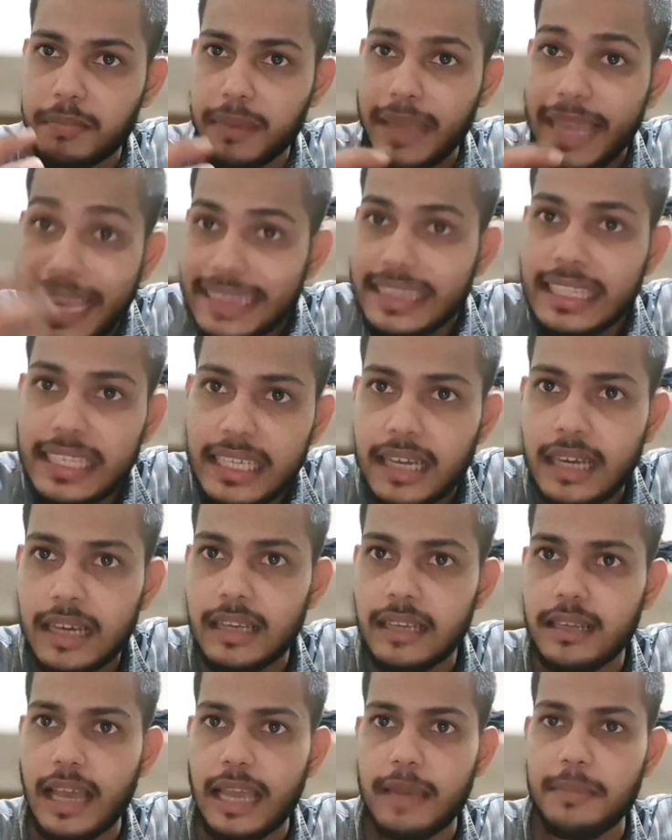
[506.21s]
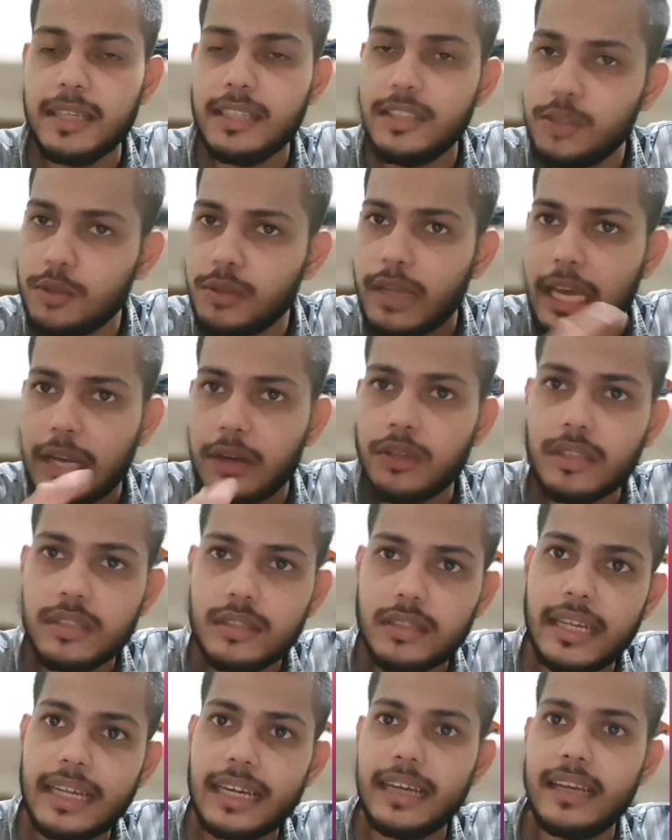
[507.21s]
ethical. I mean, you
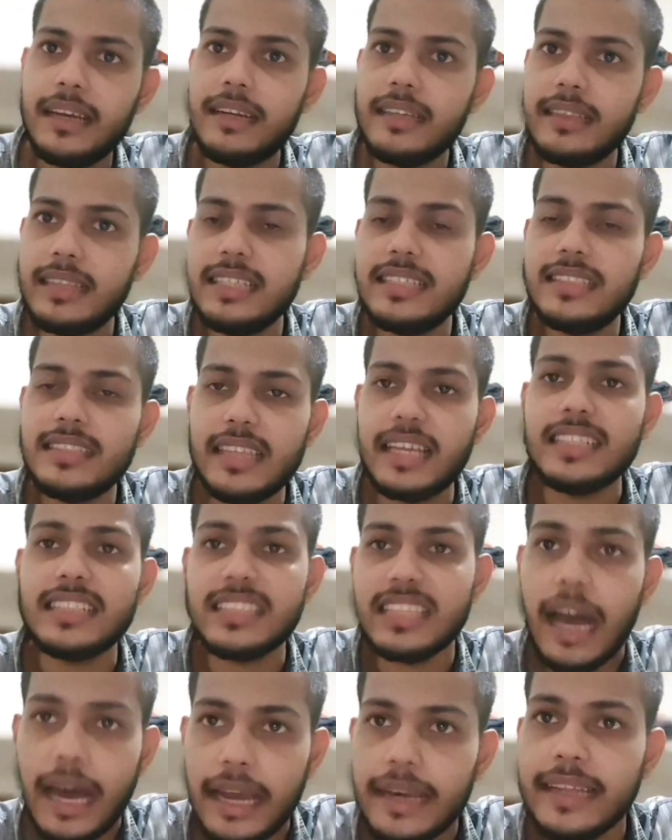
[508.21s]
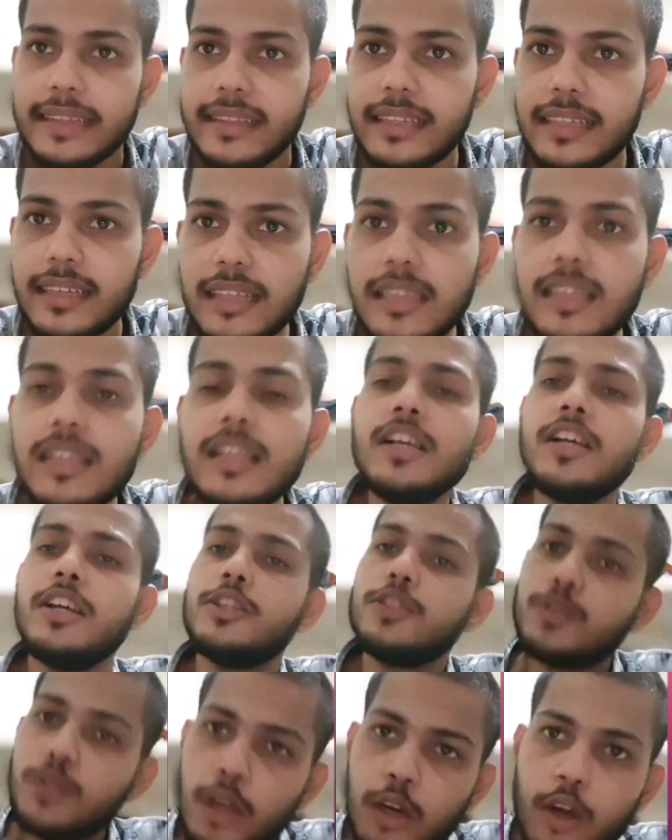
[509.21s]
cannot declare these things
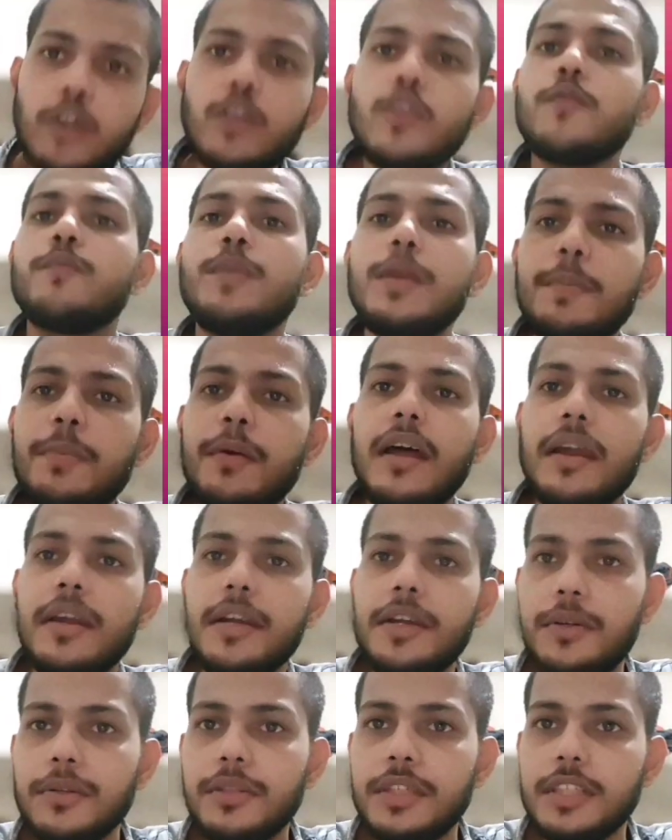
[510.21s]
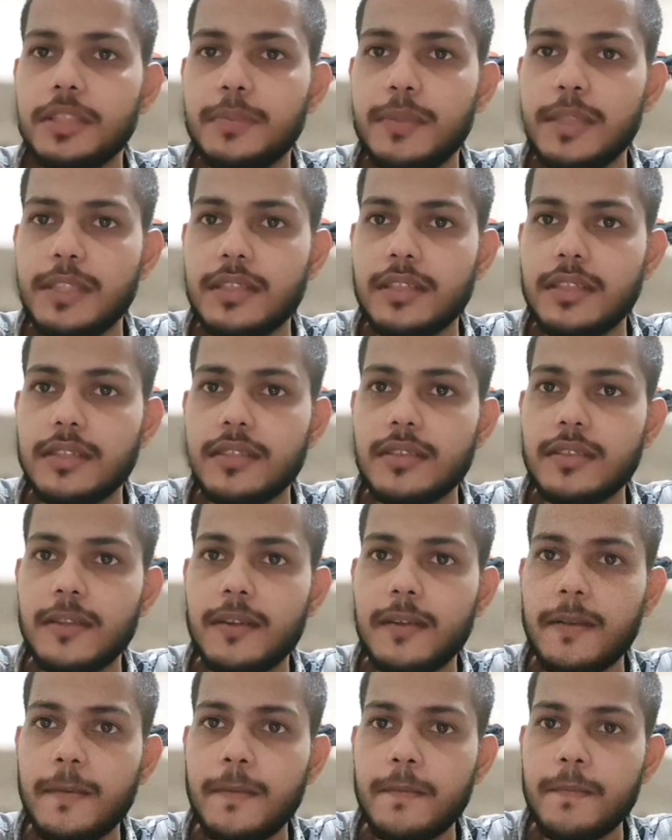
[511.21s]
unethical. So a lot of people are into this business.
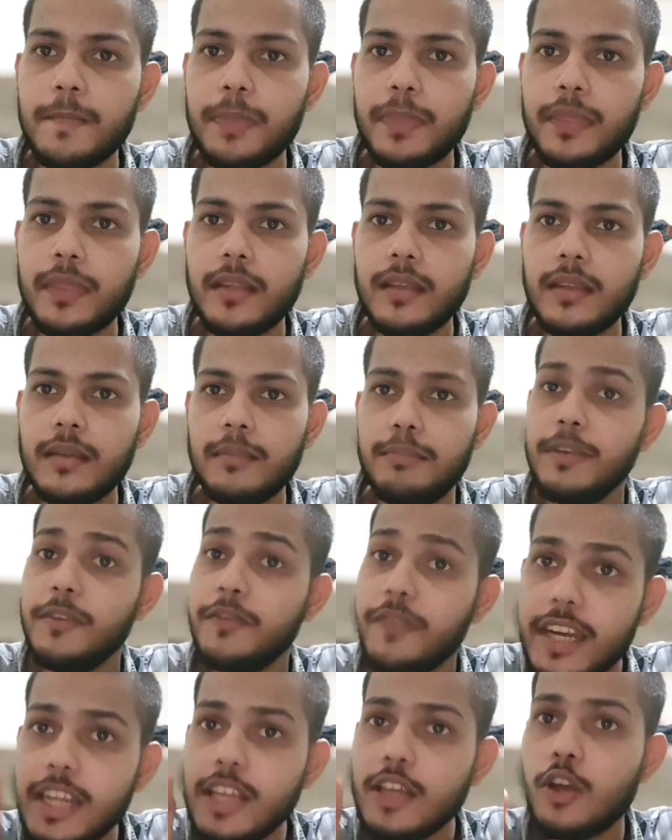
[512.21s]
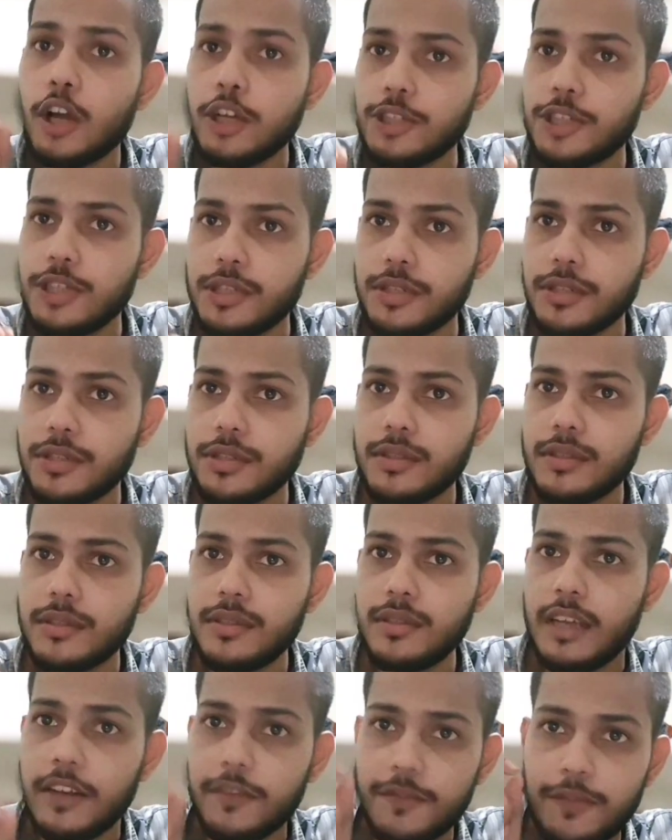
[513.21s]
Be very cautious
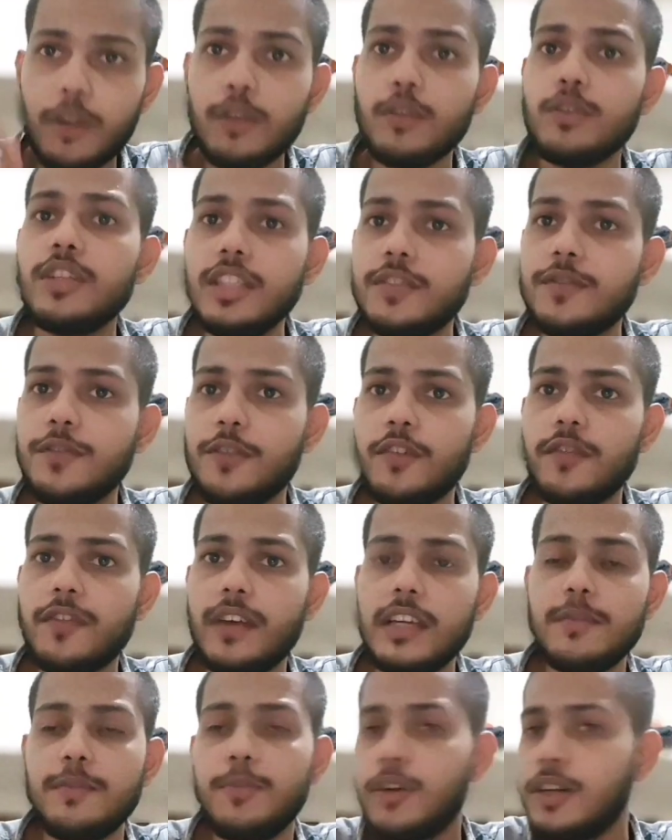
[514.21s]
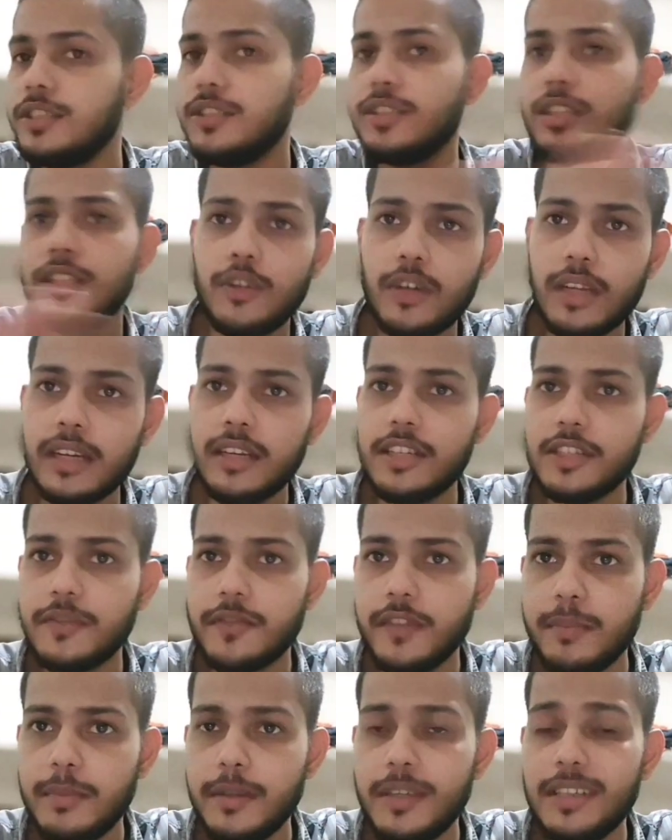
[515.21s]
and follow these 4 or 5 points, and your English
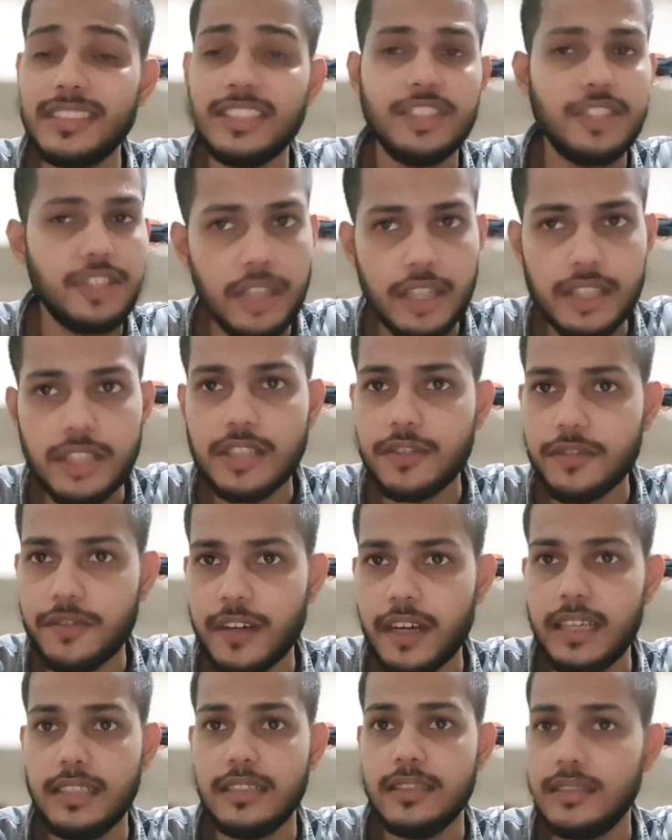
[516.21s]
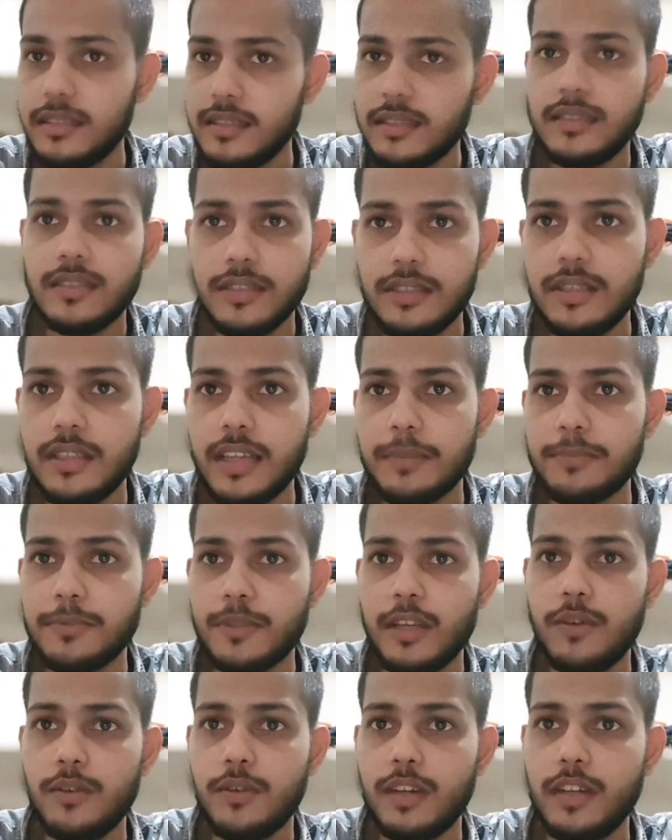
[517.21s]
will be just fine,
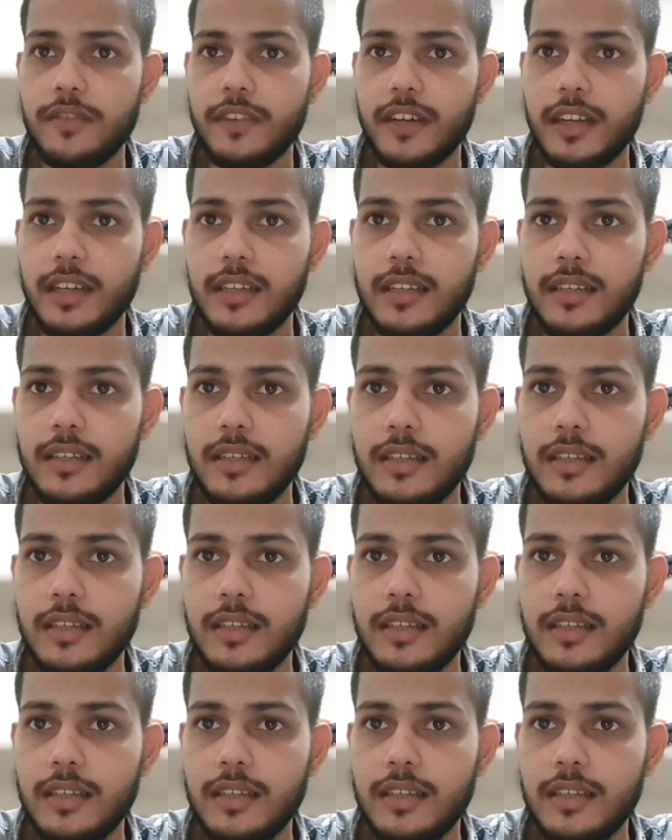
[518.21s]
absolutely fine.